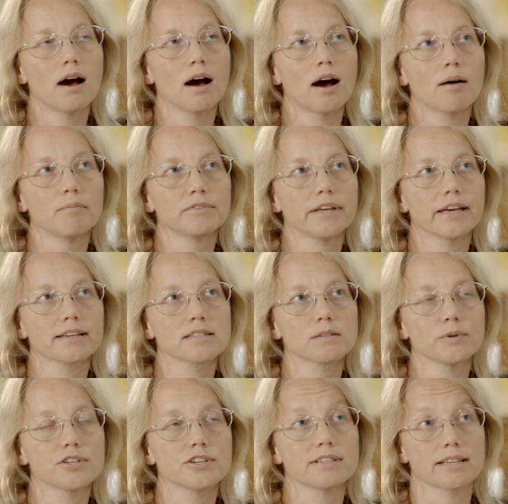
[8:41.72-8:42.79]
um,
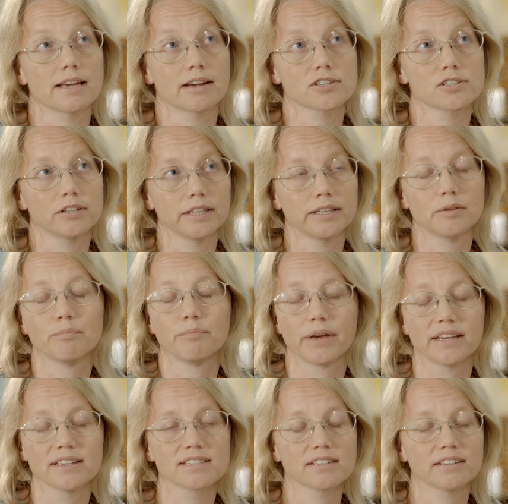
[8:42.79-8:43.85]
text, which is actually
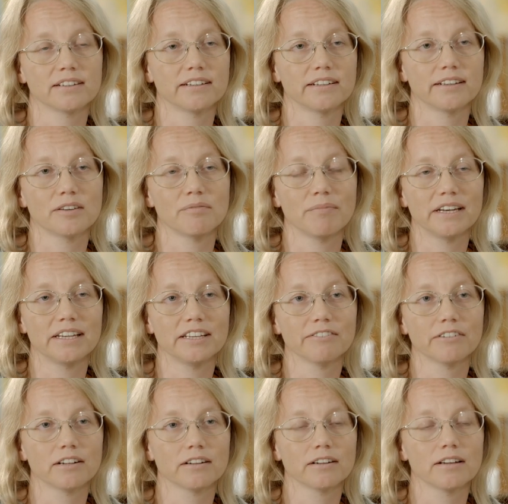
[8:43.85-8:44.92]
based on a
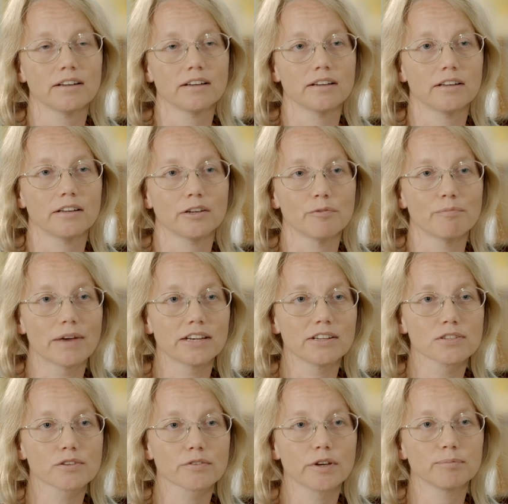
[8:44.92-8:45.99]
medieval uh,
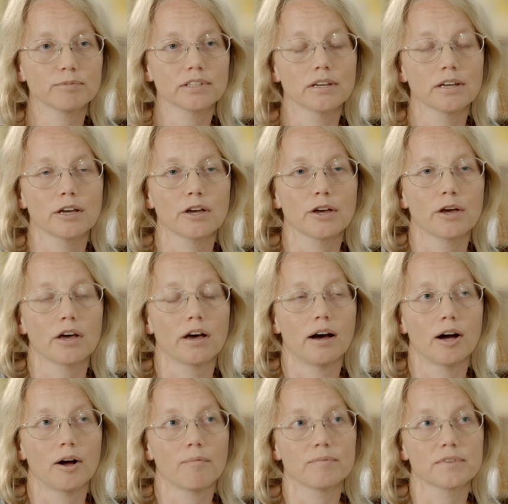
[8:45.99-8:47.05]
manuscript.
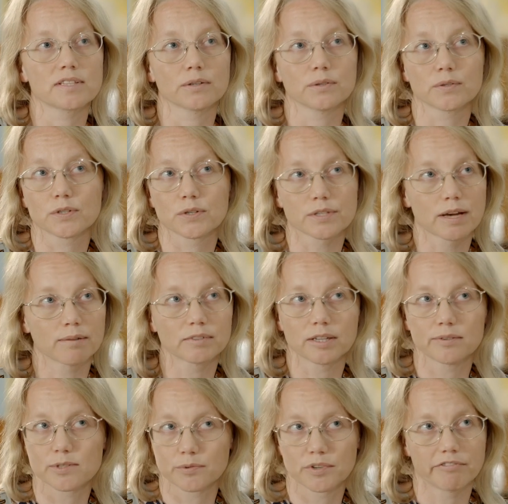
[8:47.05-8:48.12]
Um, so, so
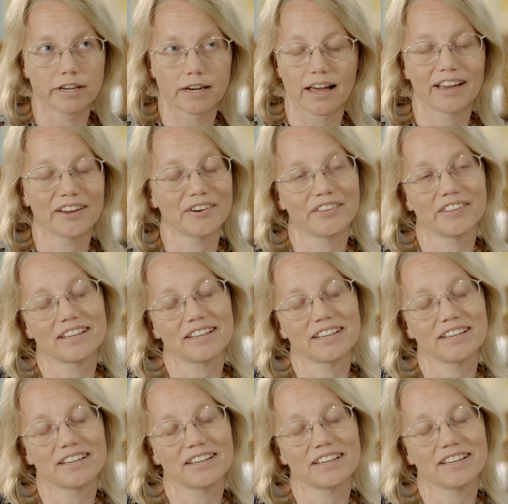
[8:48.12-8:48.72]
sometimes we rely on